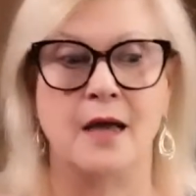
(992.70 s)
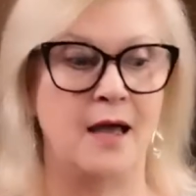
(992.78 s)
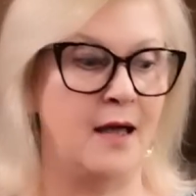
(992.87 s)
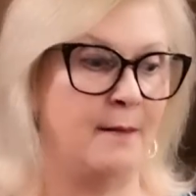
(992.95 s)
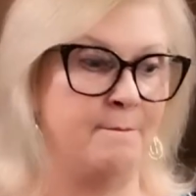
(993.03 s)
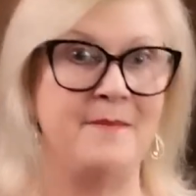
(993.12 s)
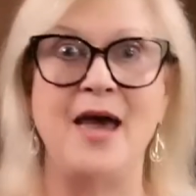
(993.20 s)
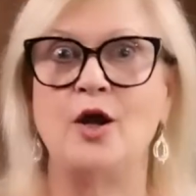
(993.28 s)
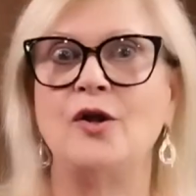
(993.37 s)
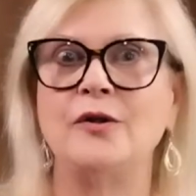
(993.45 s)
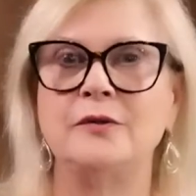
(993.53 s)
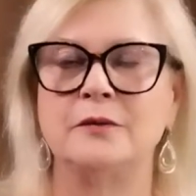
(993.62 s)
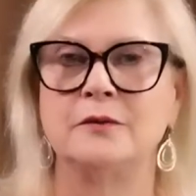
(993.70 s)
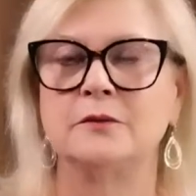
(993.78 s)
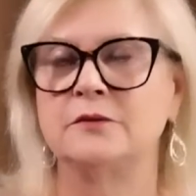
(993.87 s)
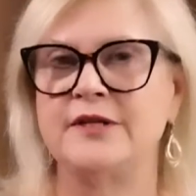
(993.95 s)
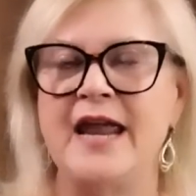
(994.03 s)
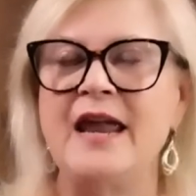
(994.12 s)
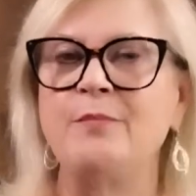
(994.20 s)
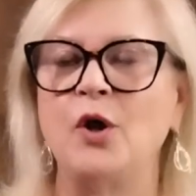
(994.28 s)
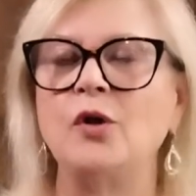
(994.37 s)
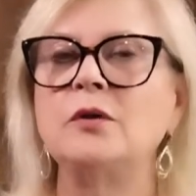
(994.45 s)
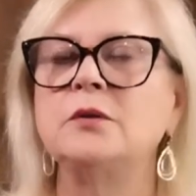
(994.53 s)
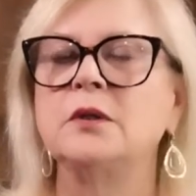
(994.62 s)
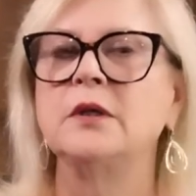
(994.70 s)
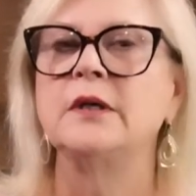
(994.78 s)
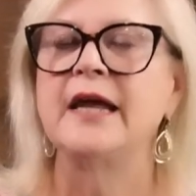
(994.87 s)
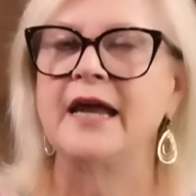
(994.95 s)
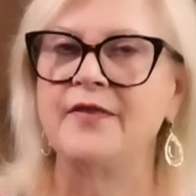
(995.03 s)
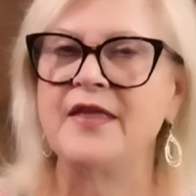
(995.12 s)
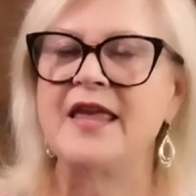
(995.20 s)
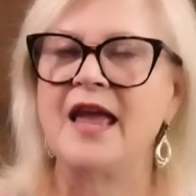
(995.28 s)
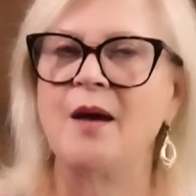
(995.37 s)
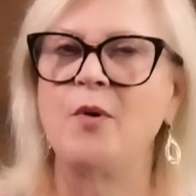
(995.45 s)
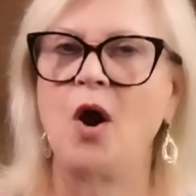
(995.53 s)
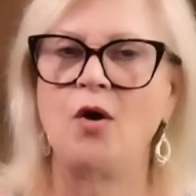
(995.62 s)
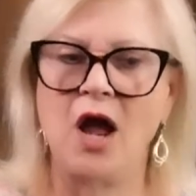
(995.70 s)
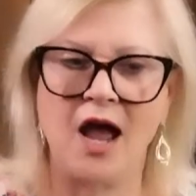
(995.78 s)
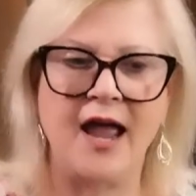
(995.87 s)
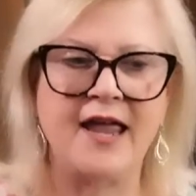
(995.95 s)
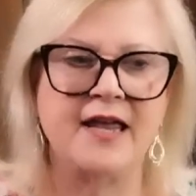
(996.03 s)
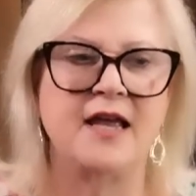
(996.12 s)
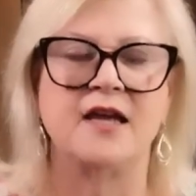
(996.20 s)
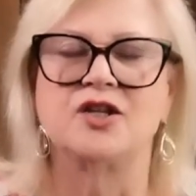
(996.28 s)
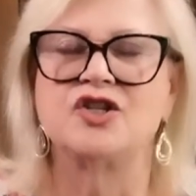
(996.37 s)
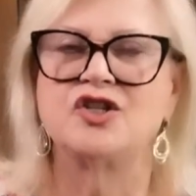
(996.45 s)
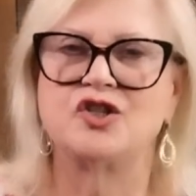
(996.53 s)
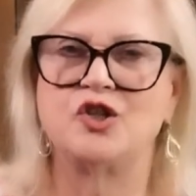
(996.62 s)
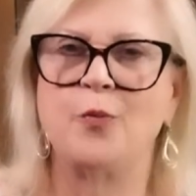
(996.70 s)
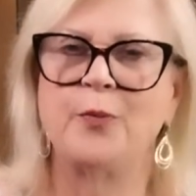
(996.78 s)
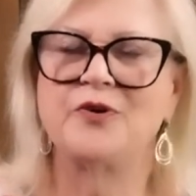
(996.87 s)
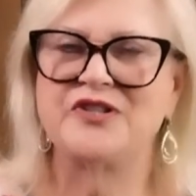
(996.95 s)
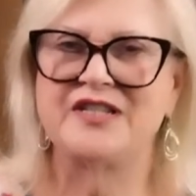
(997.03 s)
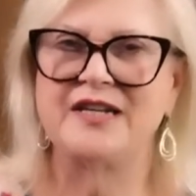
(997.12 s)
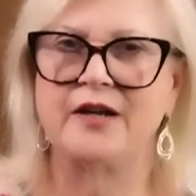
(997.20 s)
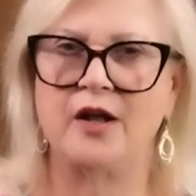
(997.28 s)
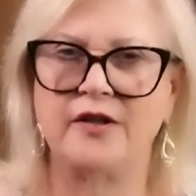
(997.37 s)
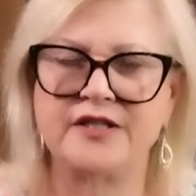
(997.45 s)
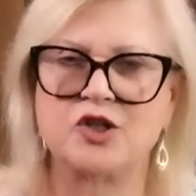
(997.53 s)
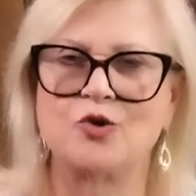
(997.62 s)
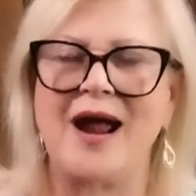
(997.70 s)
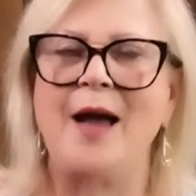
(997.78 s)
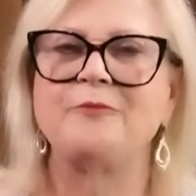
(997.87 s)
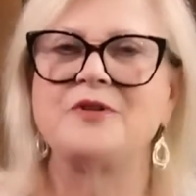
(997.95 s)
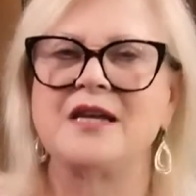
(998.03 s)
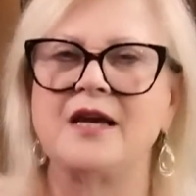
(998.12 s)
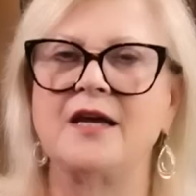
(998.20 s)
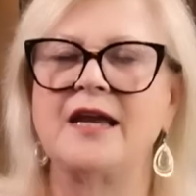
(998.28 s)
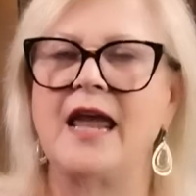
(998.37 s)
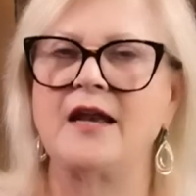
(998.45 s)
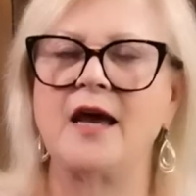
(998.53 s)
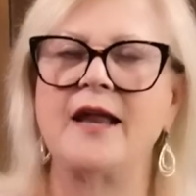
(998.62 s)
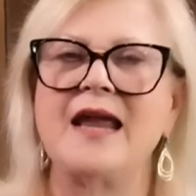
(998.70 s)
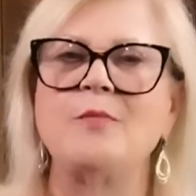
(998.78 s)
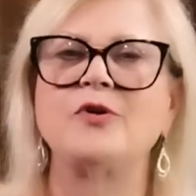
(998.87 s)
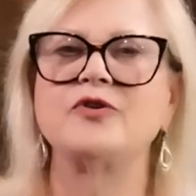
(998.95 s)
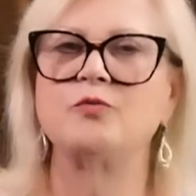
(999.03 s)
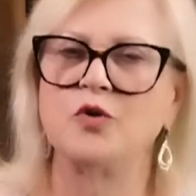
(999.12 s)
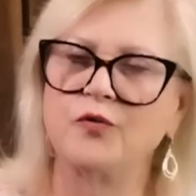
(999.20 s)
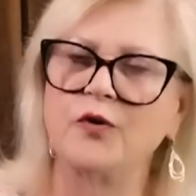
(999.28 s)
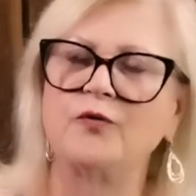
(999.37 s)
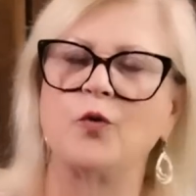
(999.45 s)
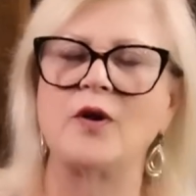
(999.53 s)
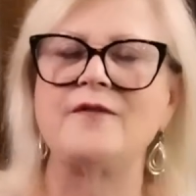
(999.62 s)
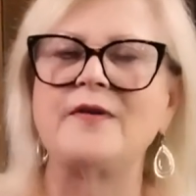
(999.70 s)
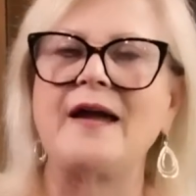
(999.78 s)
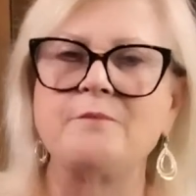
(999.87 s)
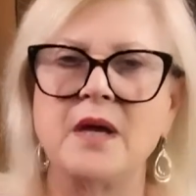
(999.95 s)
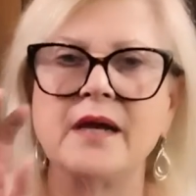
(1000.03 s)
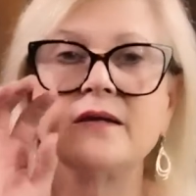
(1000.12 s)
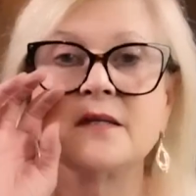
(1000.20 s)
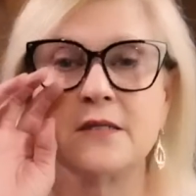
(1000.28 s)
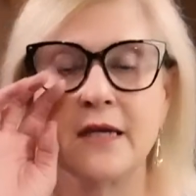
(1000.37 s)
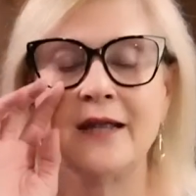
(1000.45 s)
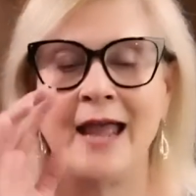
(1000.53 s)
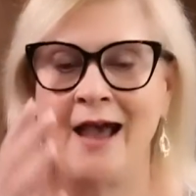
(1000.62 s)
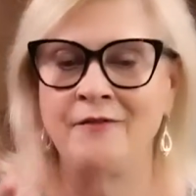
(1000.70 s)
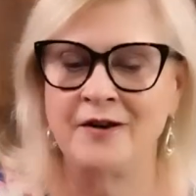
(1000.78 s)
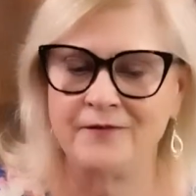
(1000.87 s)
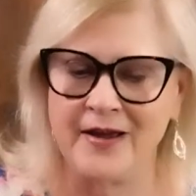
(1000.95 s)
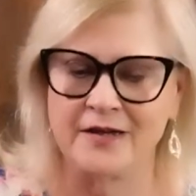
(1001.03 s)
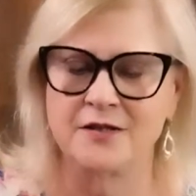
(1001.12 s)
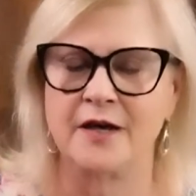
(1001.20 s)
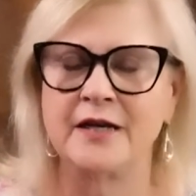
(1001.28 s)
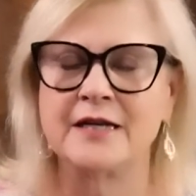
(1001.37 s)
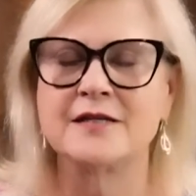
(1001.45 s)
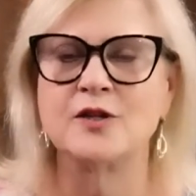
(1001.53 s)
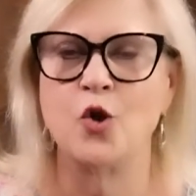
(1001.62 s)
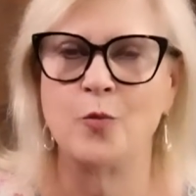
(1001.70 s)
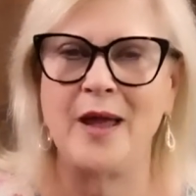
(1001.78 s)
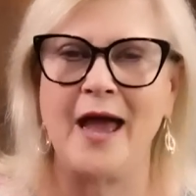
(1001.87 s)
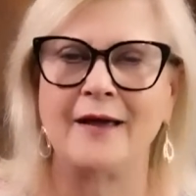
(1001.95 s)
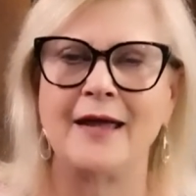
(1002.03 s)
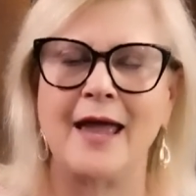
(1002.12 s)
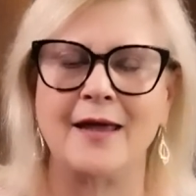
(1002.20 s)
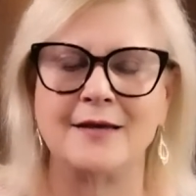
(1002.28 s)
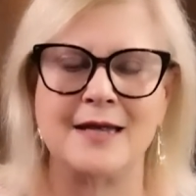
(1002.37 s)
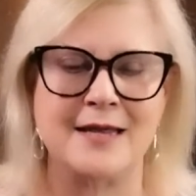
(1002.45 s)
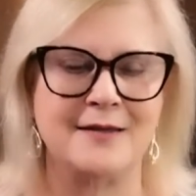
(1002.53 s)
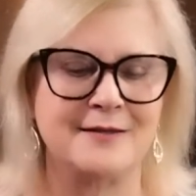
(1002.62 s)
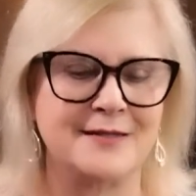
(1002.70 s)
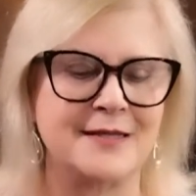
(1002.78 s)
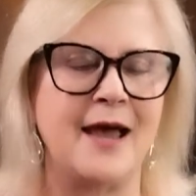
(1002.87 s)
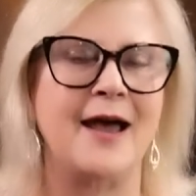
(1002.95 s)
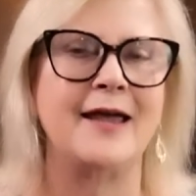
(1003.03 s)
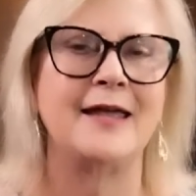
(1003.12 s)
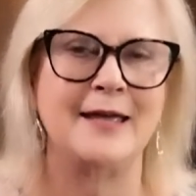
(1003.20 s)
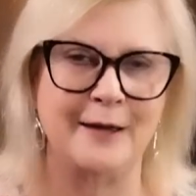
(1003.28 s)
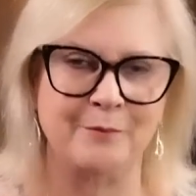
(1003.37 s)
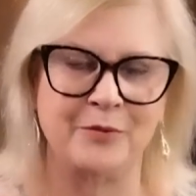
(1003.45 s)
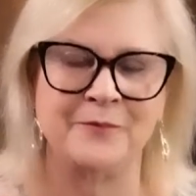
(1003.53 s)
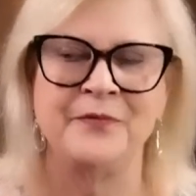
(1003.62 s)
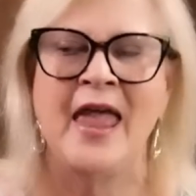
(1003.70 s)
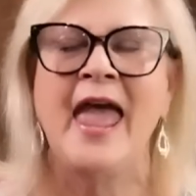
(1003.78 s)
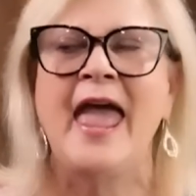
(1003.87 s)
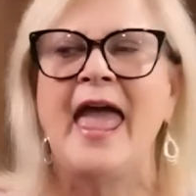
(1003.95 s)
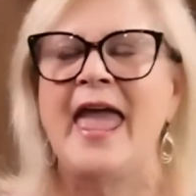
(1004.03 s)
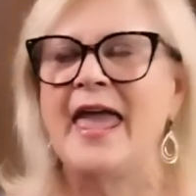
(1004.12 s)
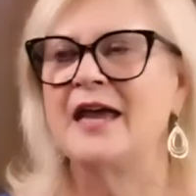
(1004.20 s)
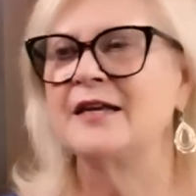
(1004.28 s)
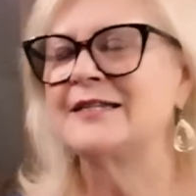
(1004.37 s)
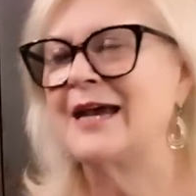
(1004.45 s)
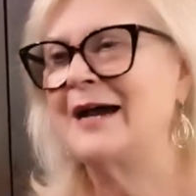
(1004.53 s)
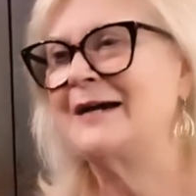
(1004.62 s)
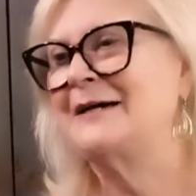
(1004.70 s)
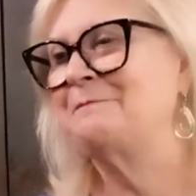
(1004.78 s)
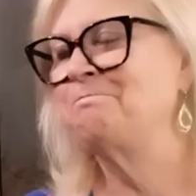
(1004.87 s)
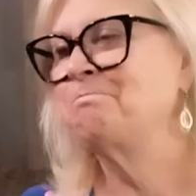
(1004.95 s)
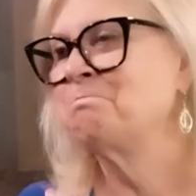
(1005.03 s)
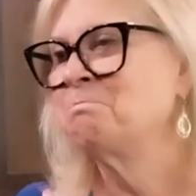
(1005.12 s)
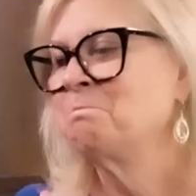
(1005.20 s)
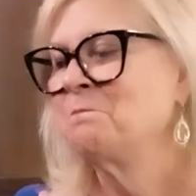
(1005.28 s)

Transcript: um, metal table in the MRI, super still, strapped in, and unable to move for 45 minutes did have an effect on his low back and his uh, hip. And um,